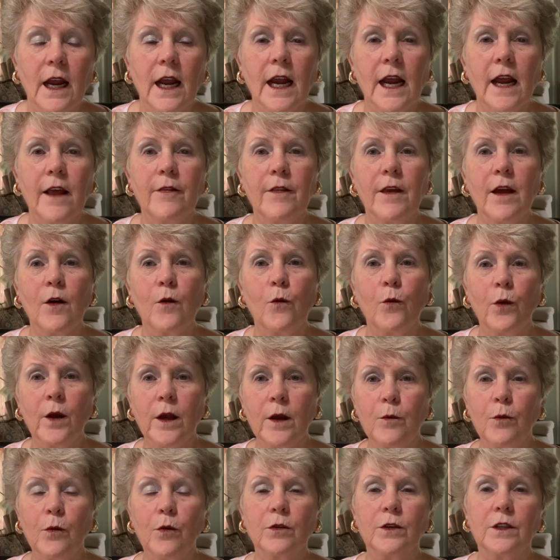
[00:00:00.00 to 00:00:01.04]
and that we
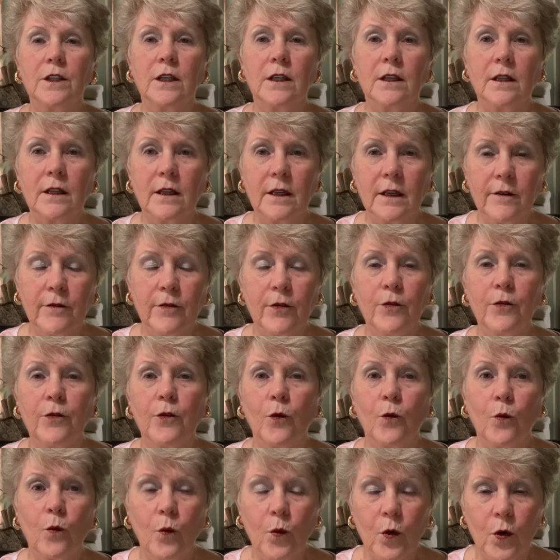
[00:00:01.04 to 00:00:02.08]
will deliver the
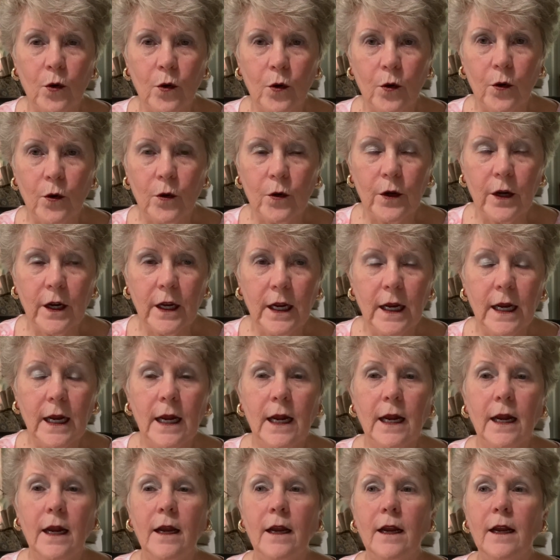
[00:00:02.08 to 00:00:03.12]
word
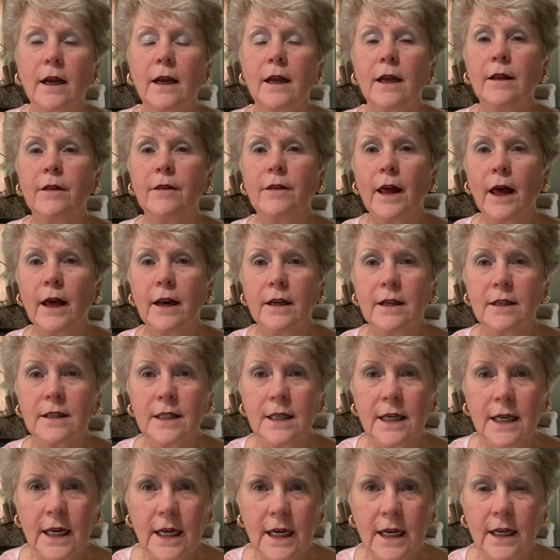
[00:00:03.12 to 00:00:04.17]
that is
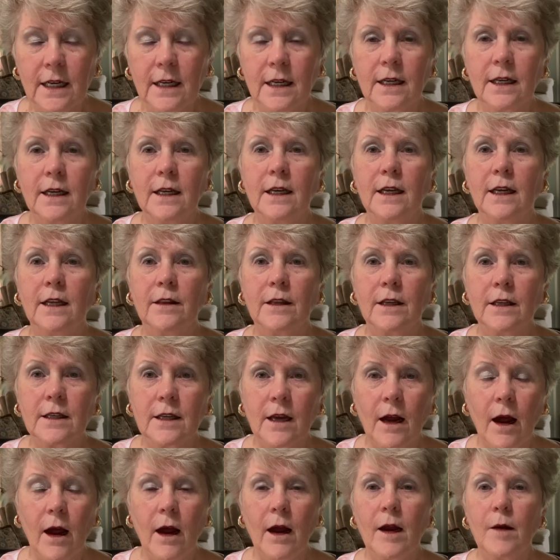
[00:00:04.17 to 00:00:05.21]
needed in the
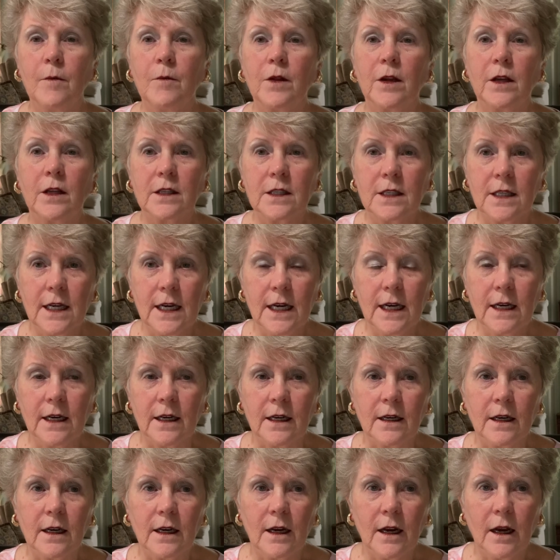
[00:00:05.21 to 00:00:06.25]
time that it's needed.
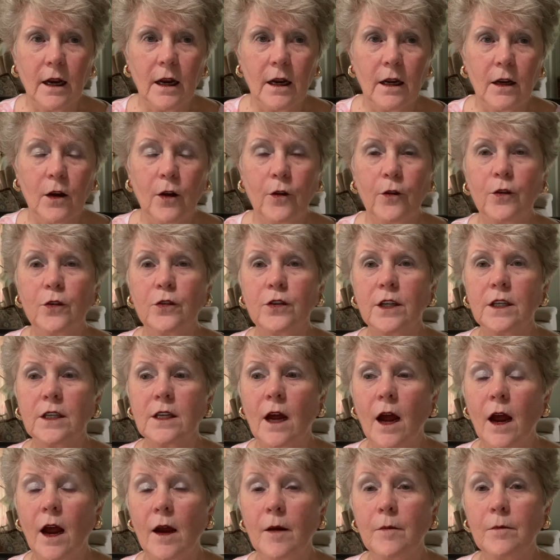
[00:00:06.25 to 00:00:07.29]
You know, there's a
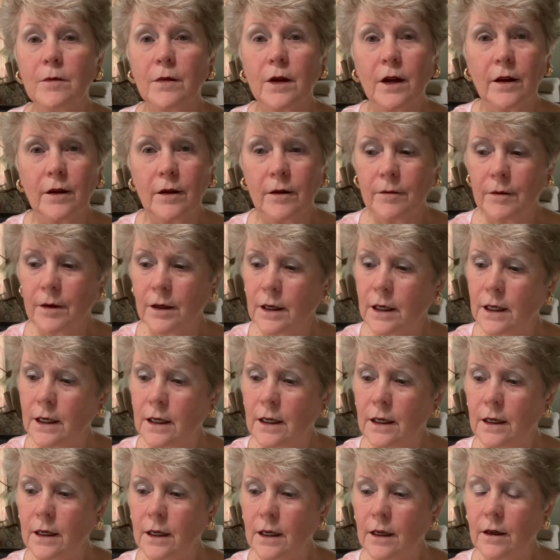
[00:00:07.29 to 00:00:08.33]
time
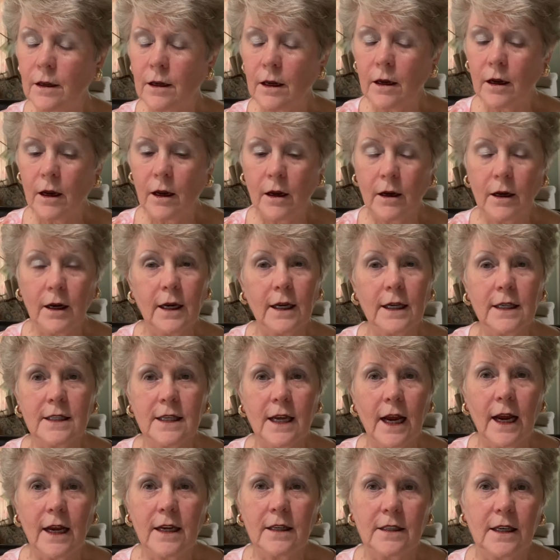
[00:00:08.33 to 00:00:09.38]
in uh,
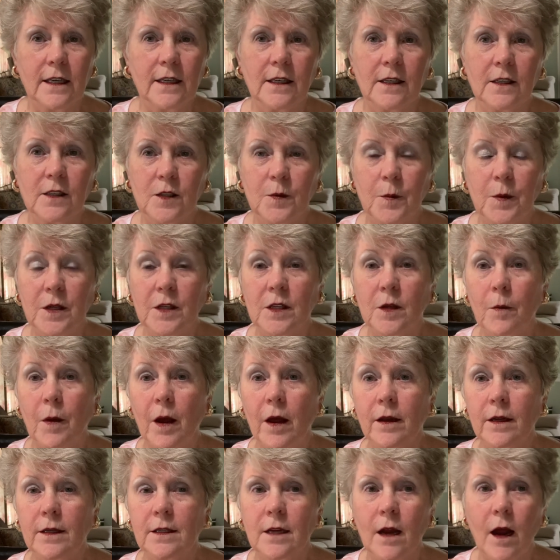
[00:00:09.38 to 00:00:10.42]
Ecclesiastes, it speaks about
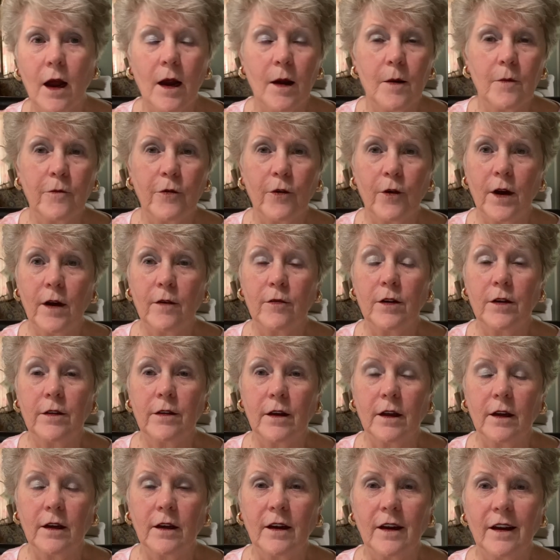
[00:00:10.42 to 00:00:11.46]
a time for
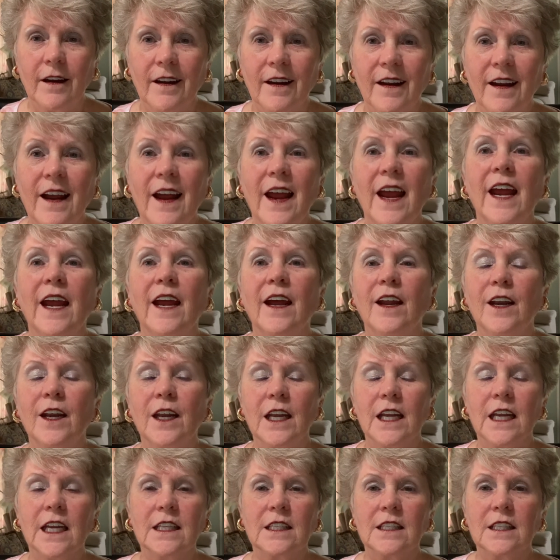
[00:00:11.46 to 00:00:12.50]
everything. And
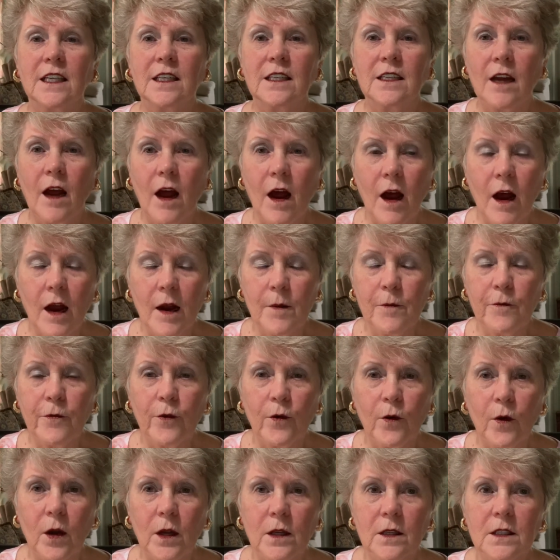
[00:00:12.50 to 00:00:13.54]
it's a time
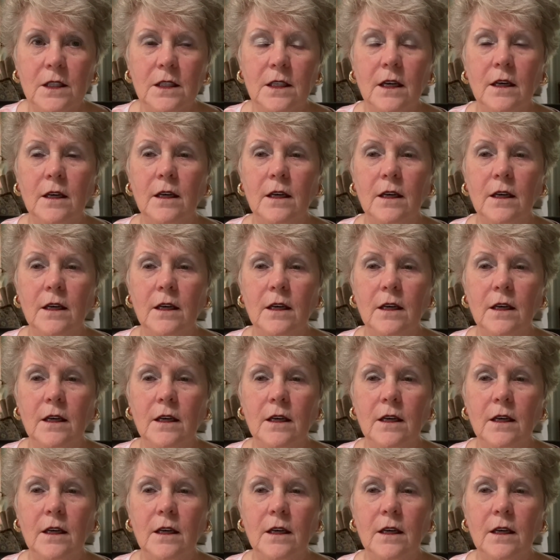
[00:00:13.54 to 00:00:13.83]
for us,